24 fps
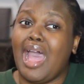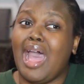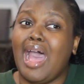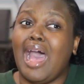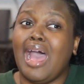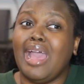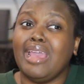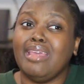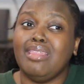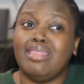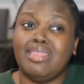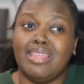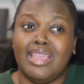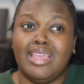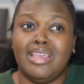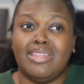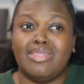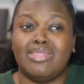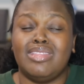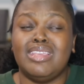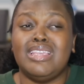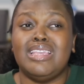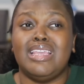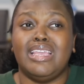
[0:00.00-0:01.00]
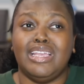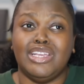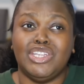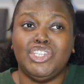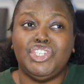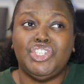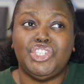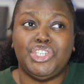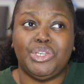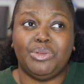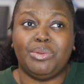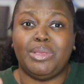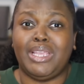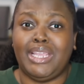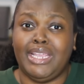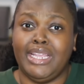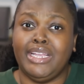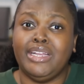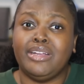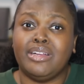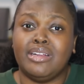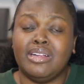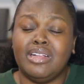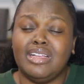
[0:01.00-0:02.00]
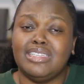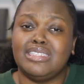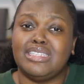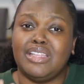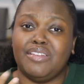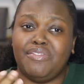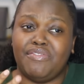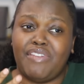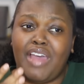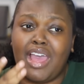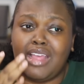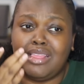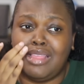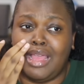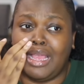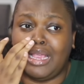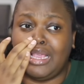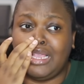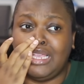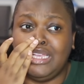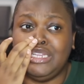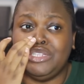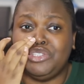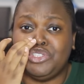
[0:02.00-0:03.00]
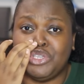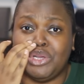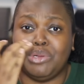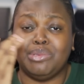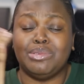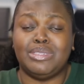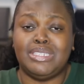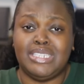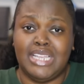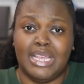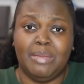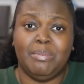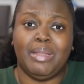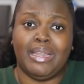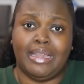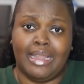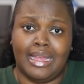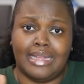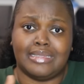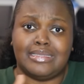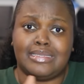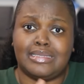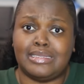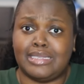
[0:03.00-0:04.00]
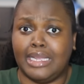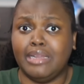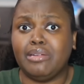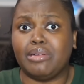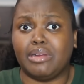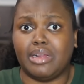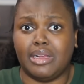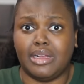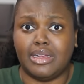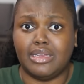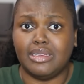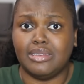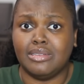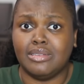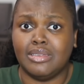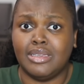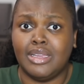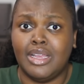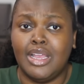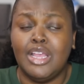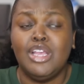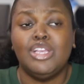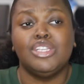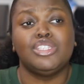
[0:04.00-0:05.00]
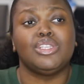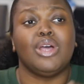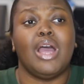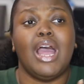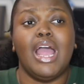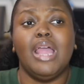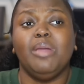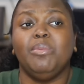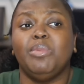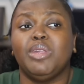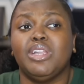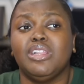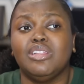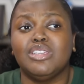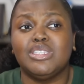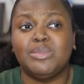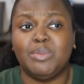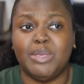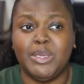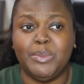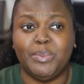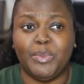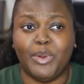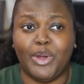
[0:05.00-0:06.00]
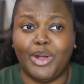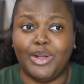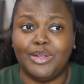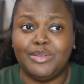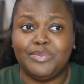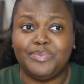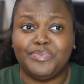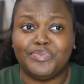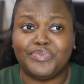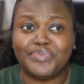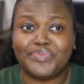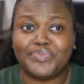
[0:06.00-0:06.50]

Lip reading: I think the issue here is the fact that he told Tim and not Sarah. So I'm one of those people,